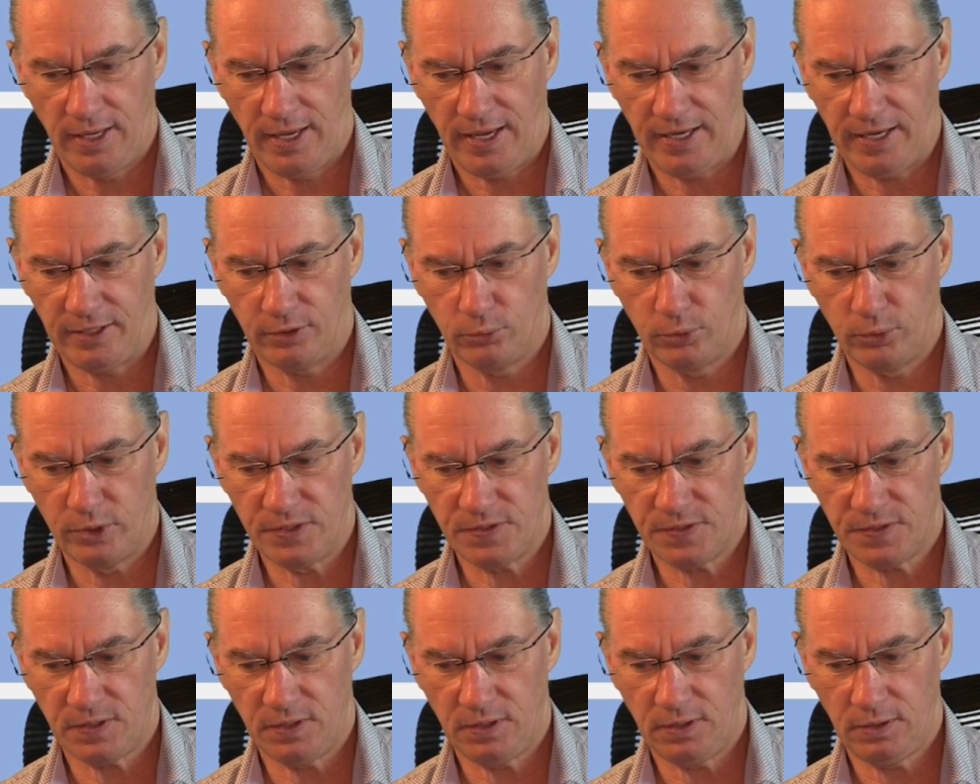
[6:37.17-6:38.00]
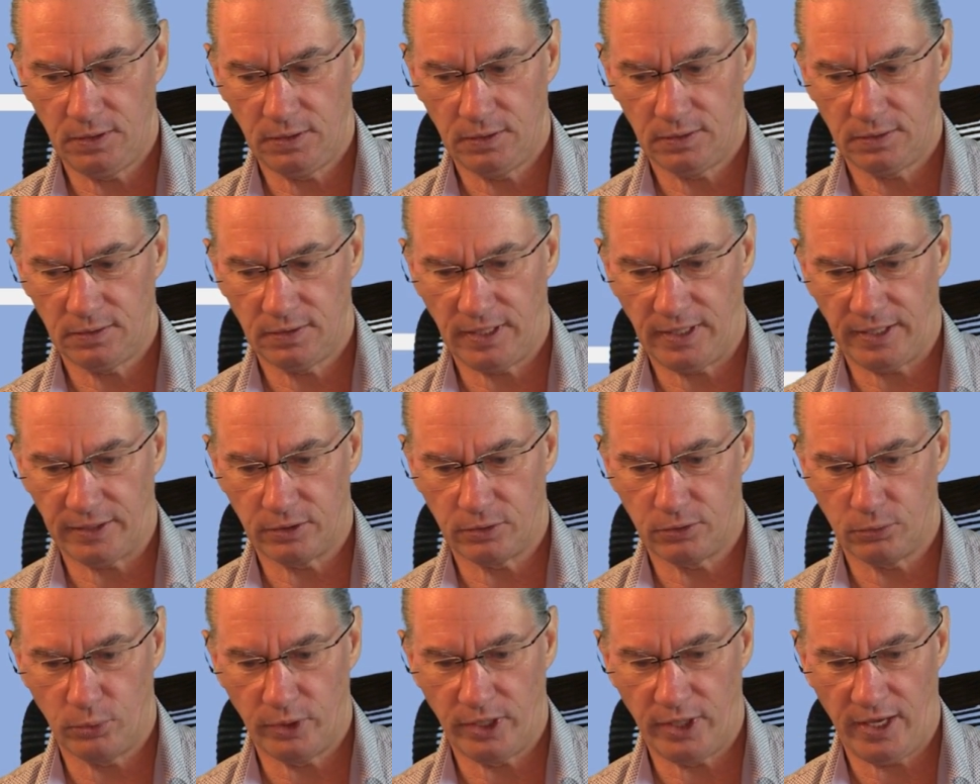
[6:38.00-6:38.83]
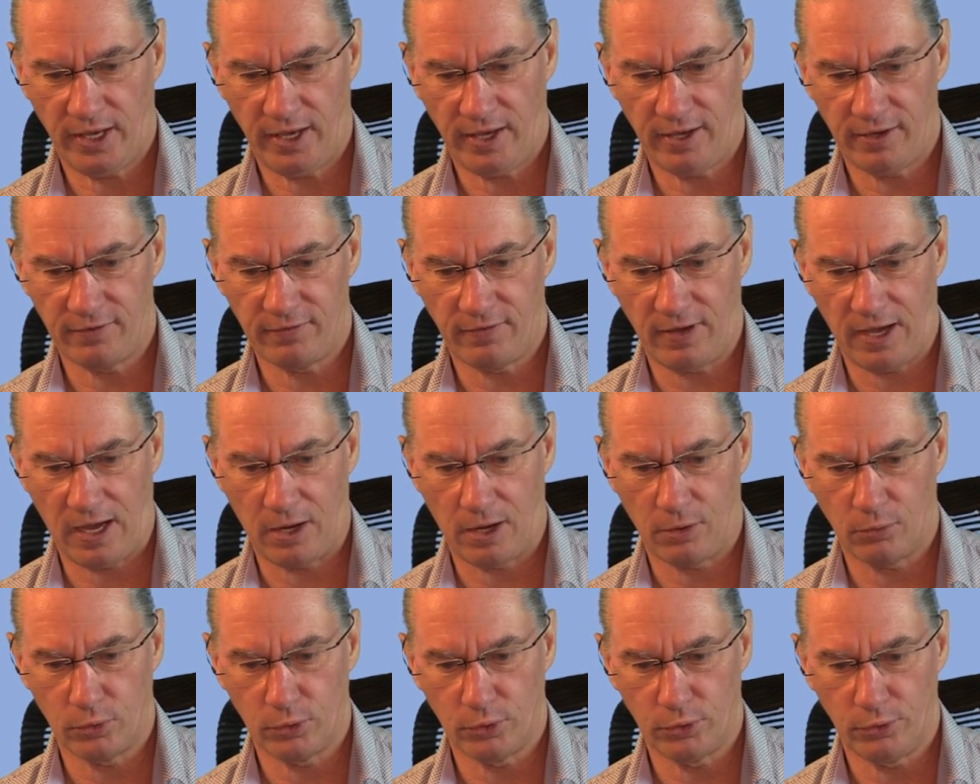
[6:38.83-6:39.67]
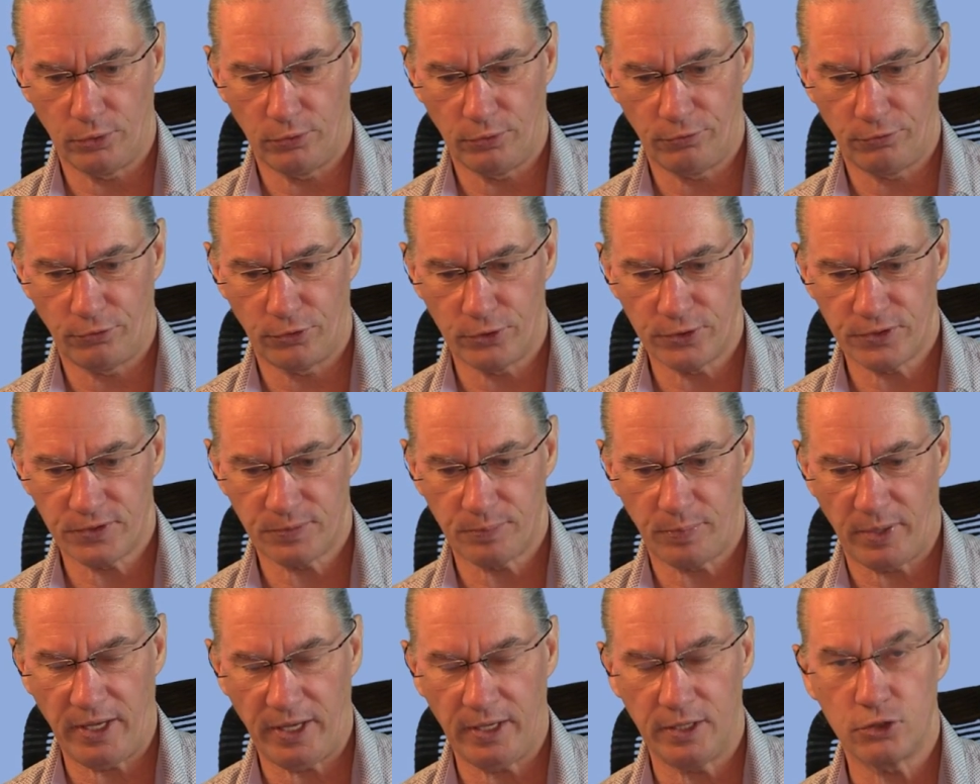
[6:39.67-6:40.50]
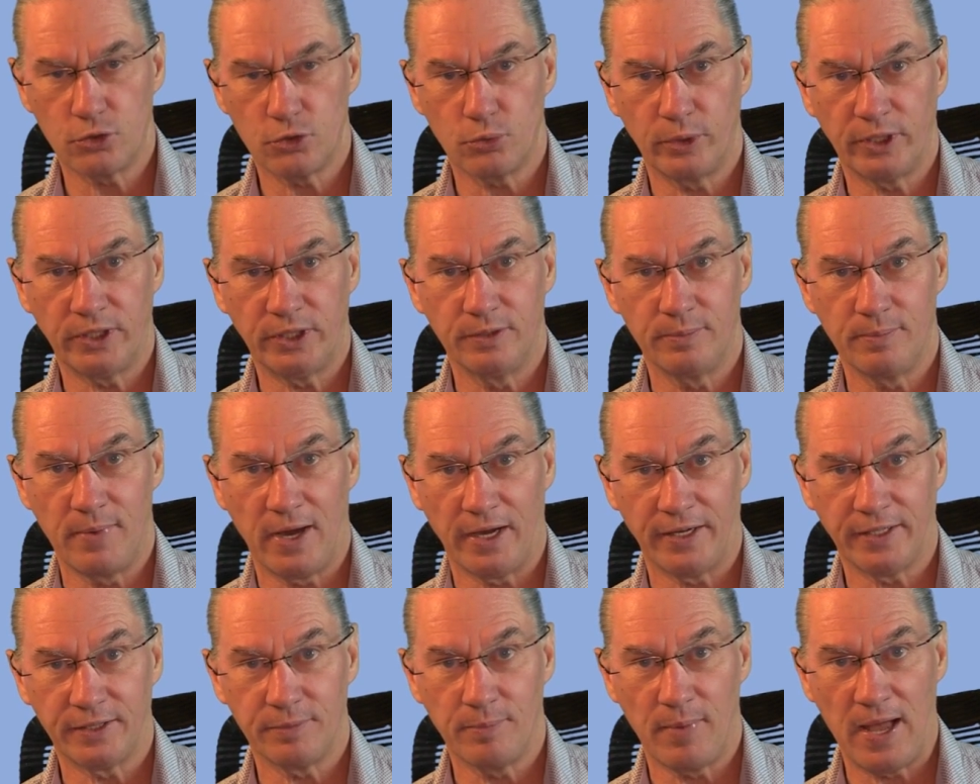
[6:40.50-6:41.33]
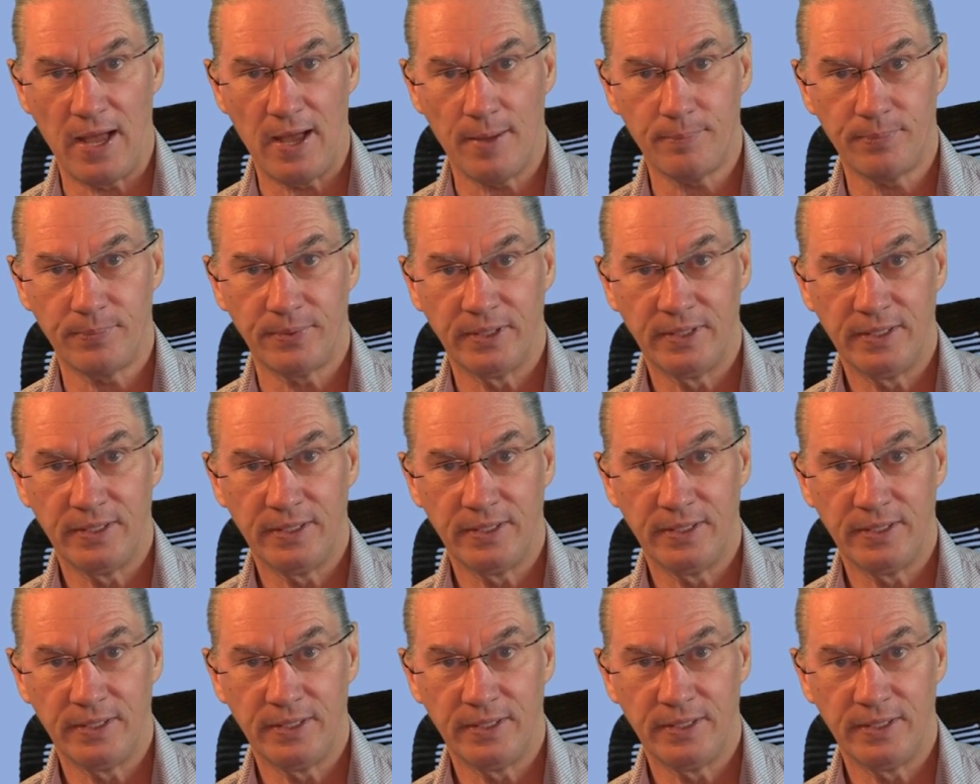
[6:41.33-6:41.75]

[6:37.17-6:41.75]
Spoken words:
and we see that we have our first page with the mind map